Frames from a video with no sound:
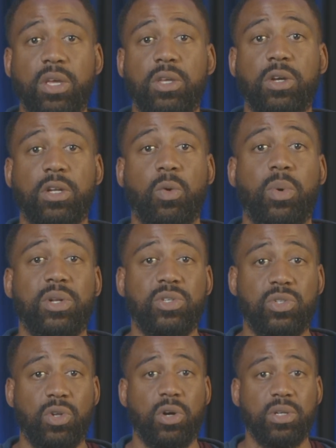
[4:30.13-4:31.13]
You're gonna wanna
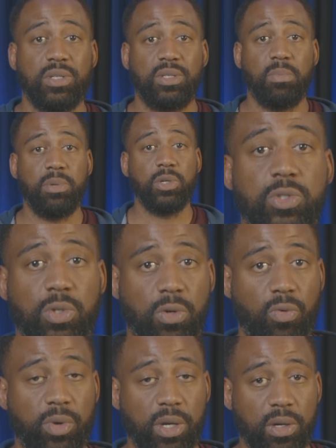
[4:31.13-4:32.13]
start to build your
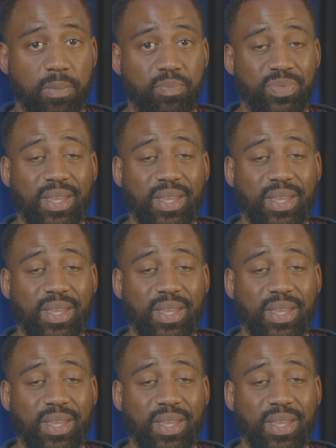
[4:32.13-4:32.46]
career.